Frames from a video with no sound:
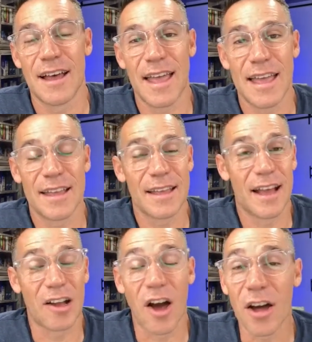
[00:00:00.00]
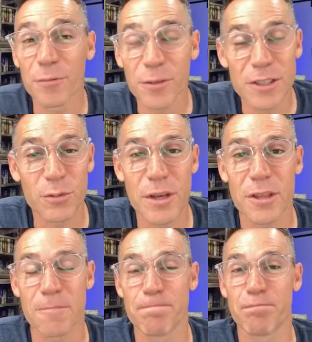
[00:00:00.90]
a conflict
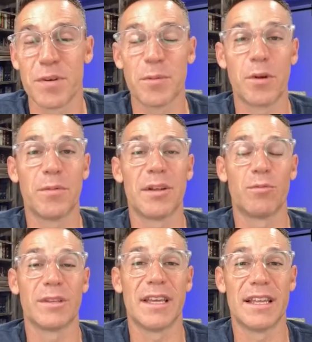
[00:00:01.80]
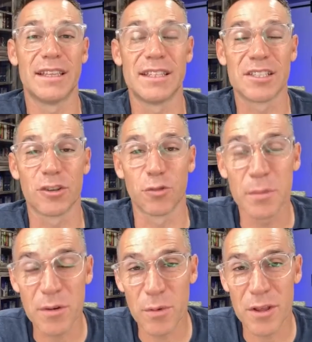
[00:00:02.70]
with, people we've been in
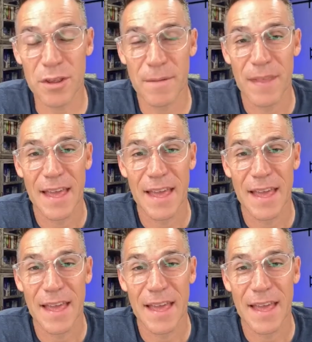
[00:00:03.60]
disagreement with,